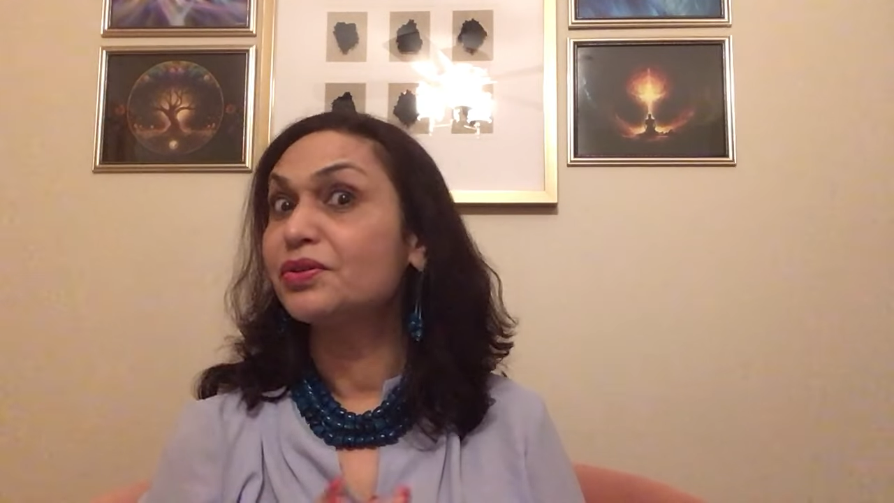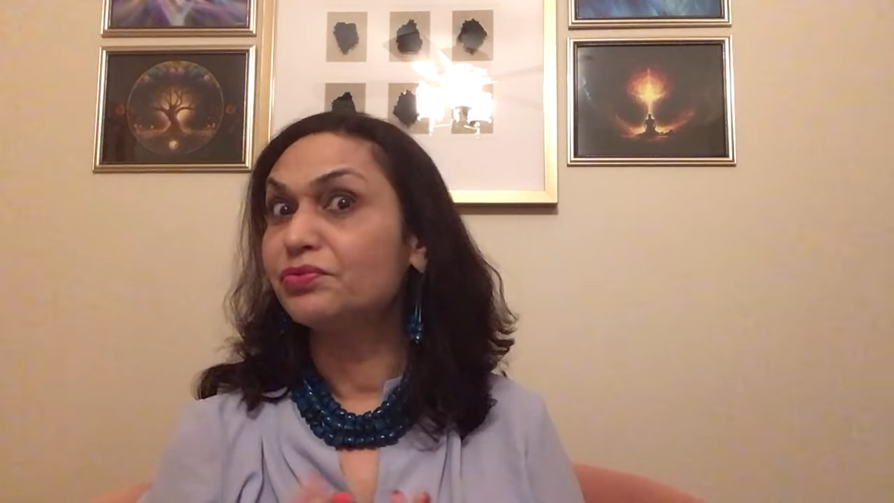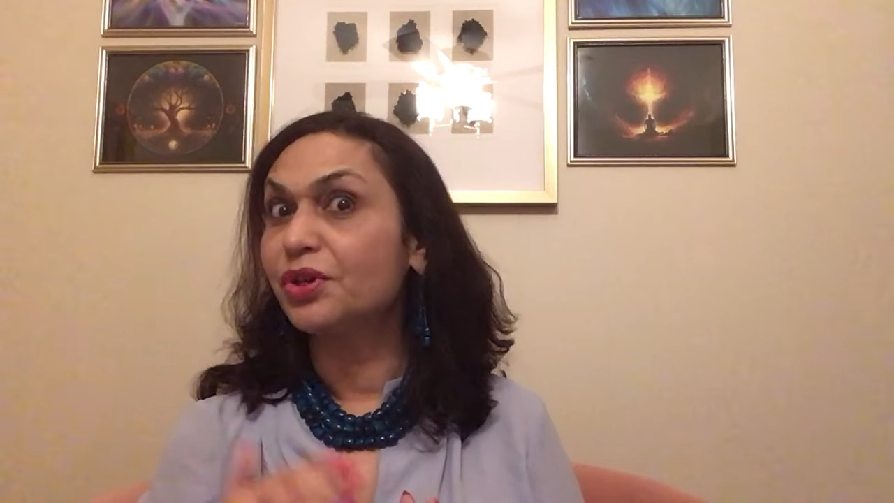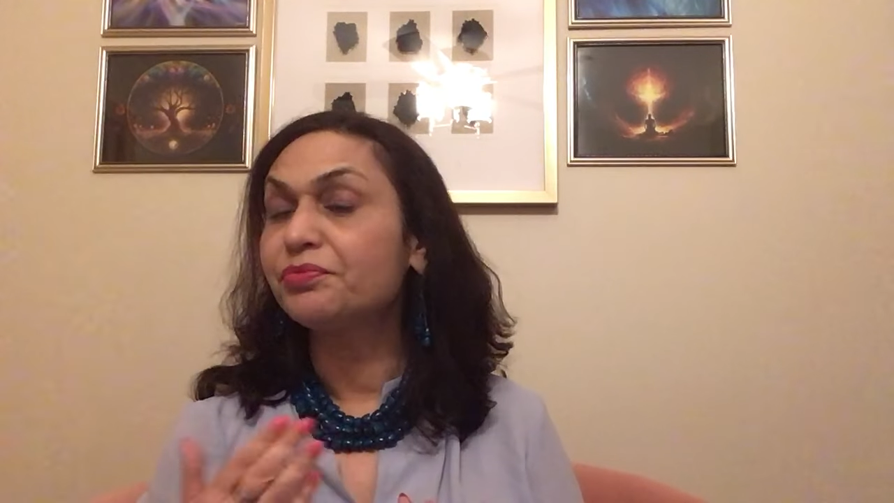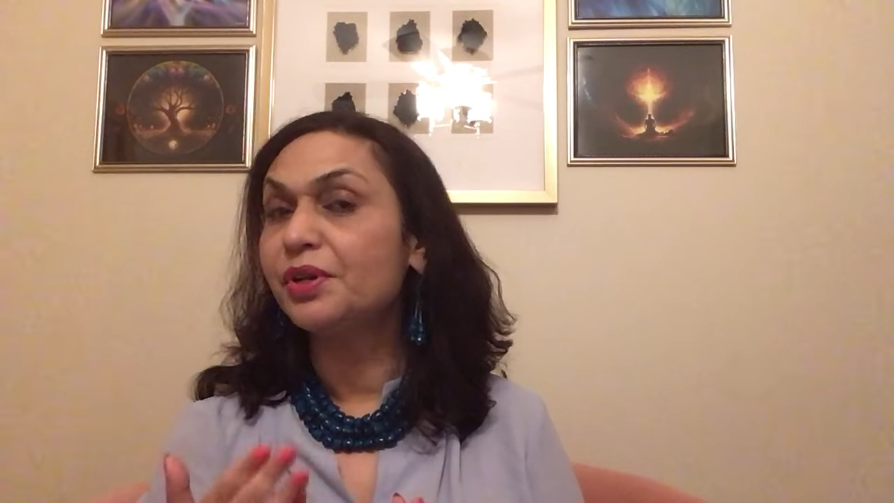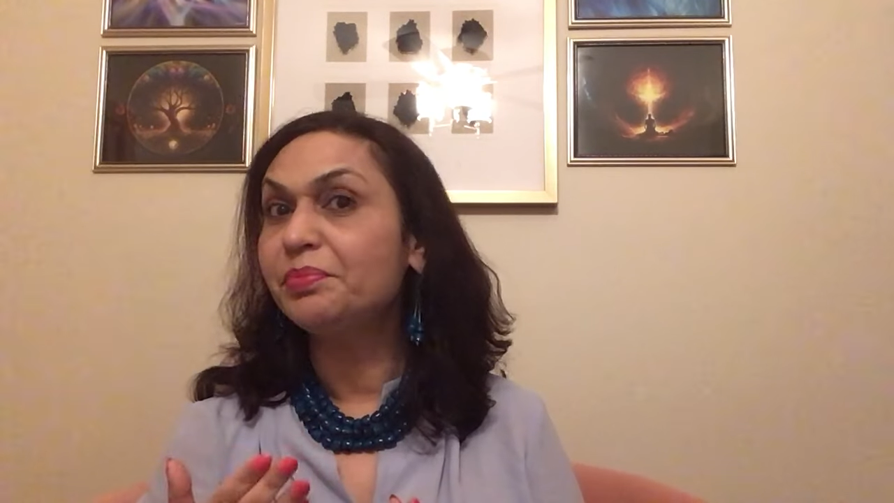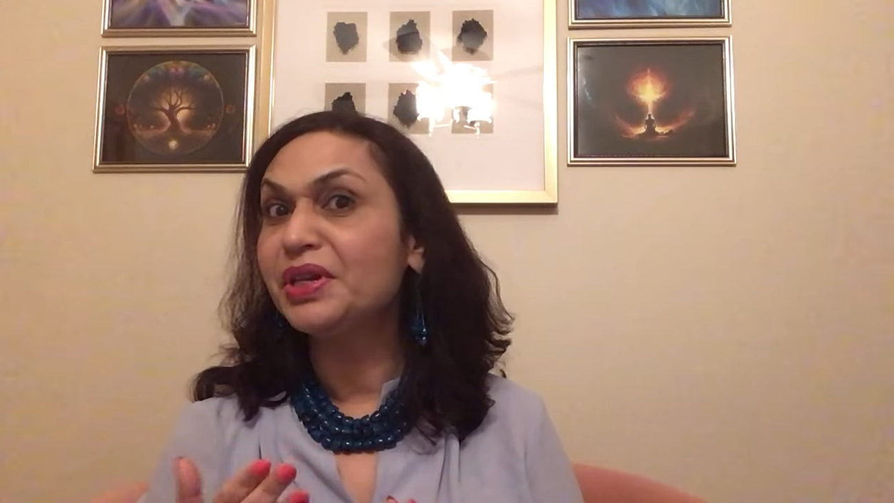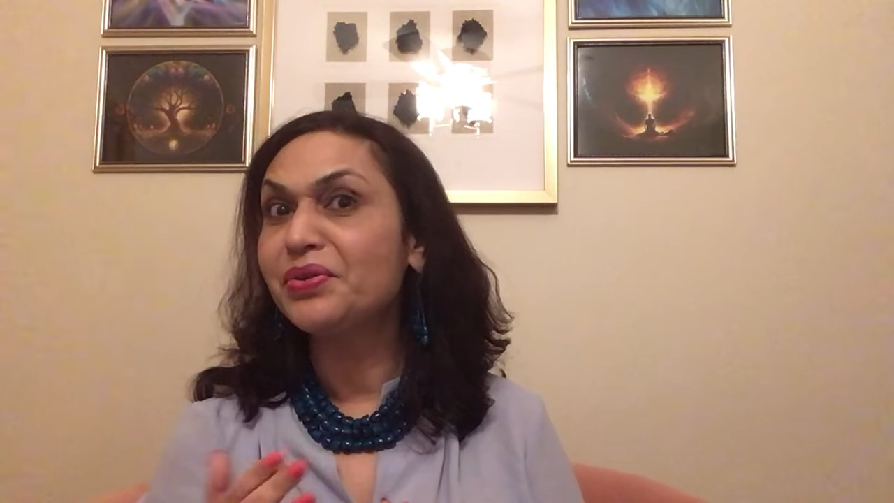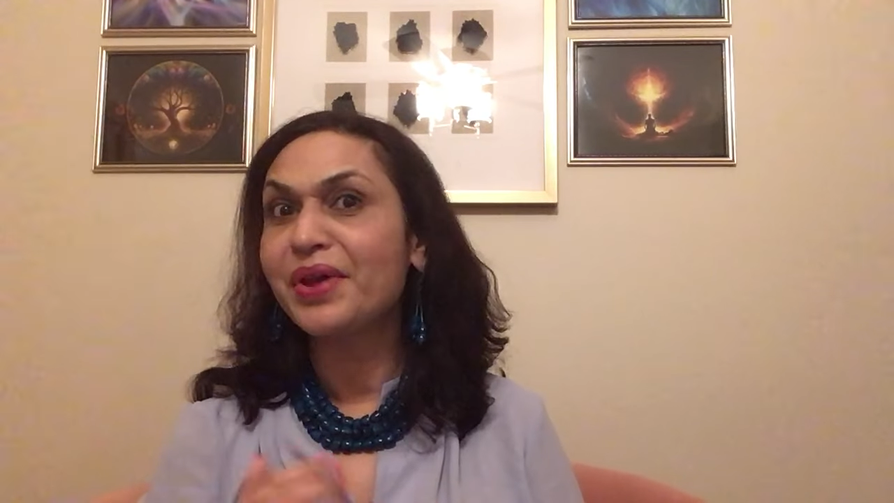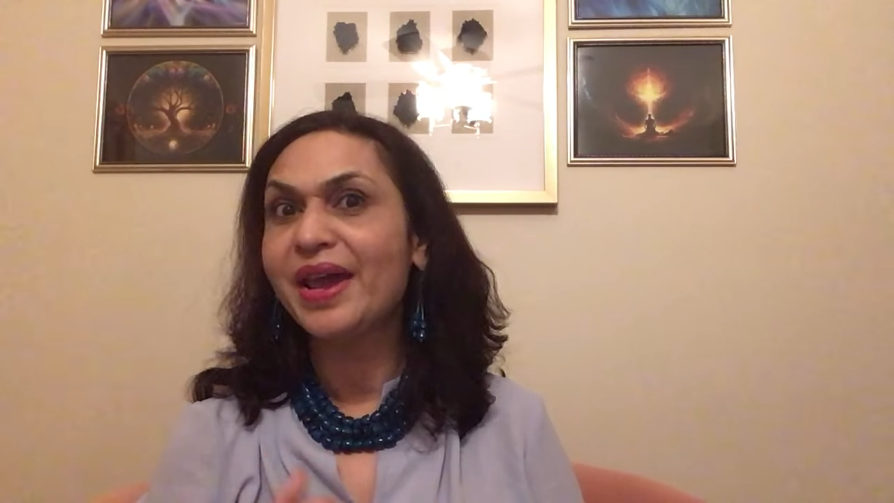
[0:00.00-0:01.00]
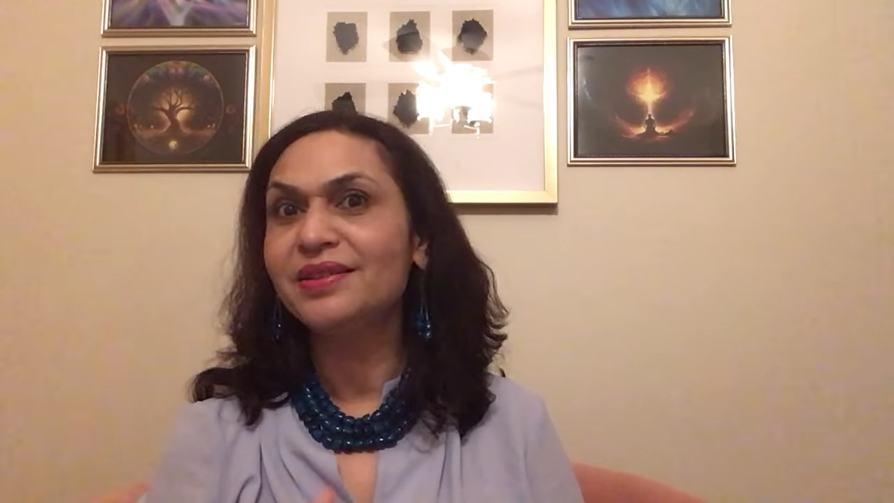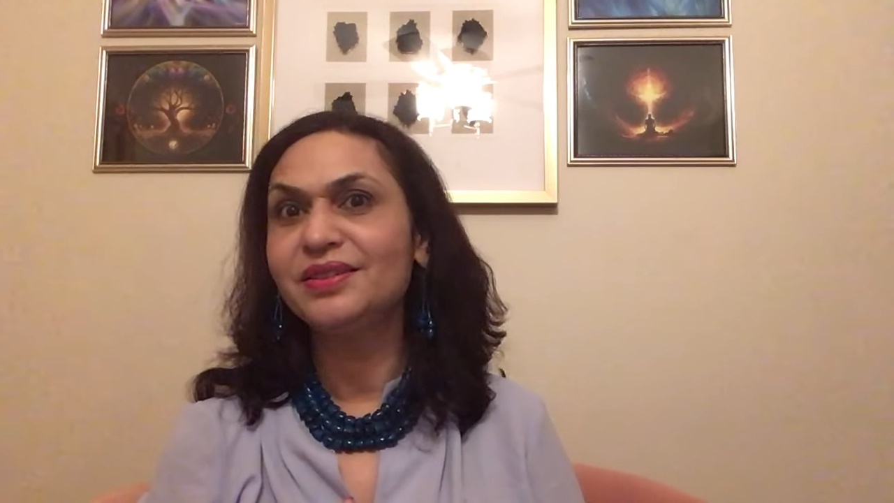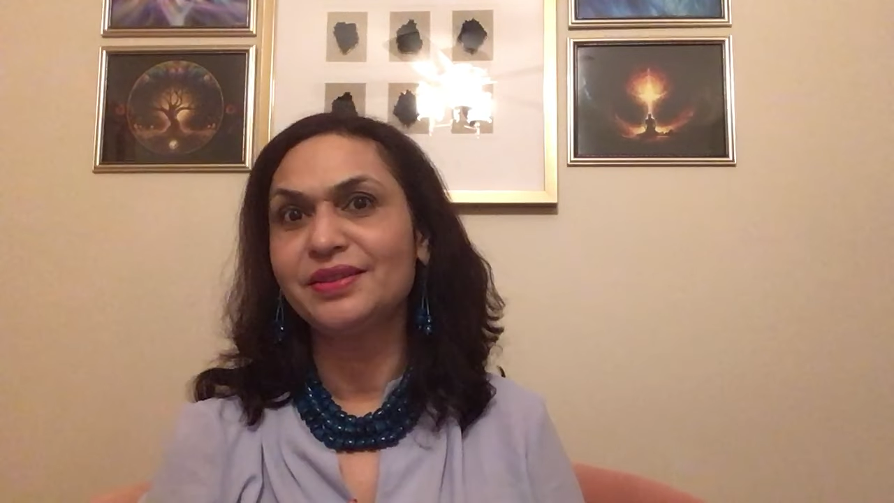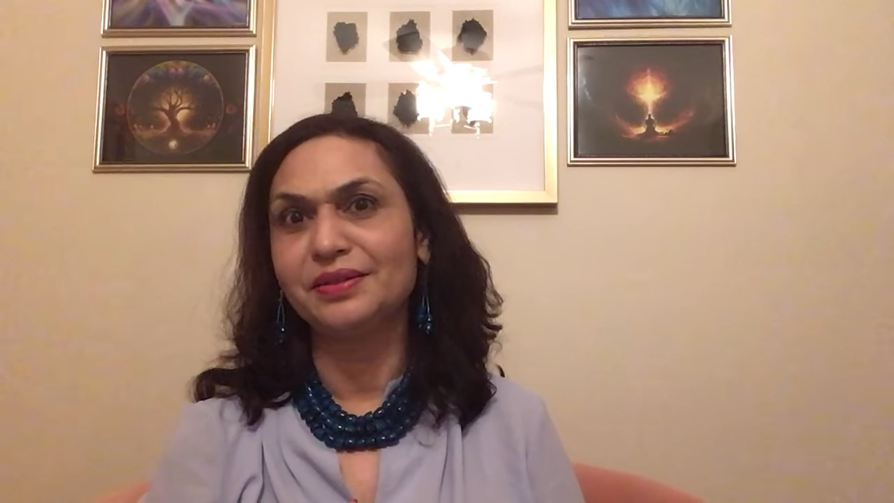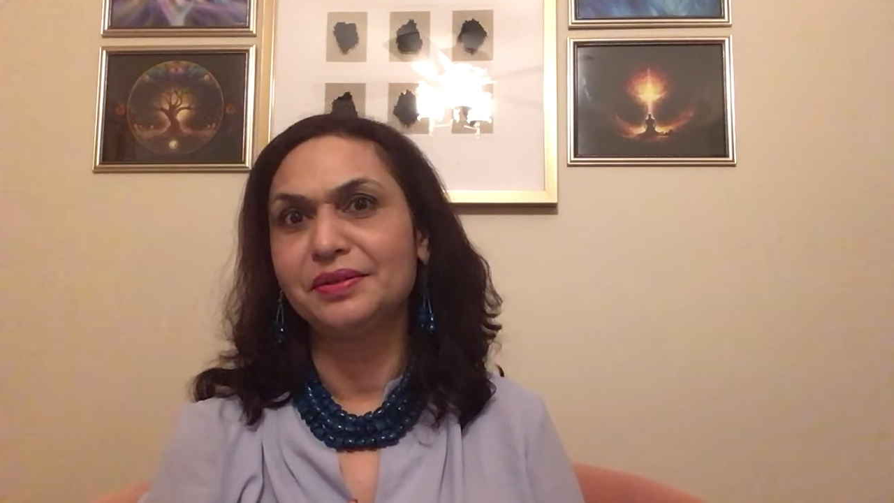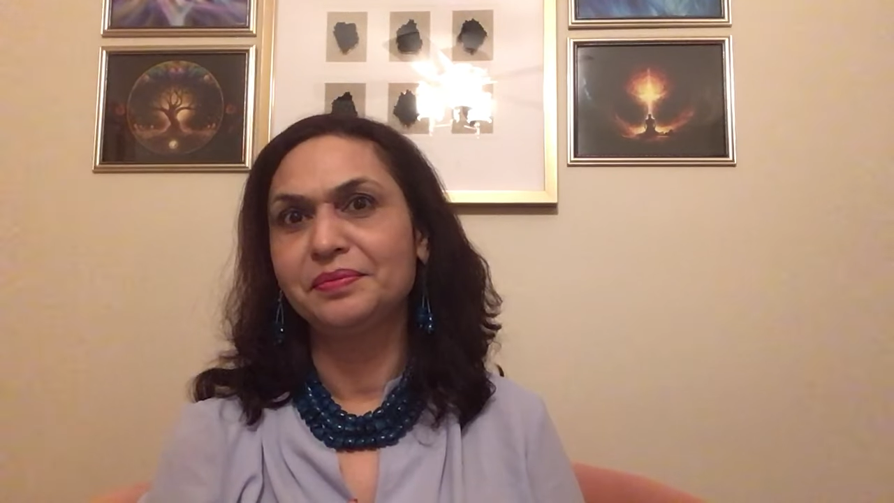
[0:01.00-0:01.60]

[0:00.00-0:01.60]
What will be your answer?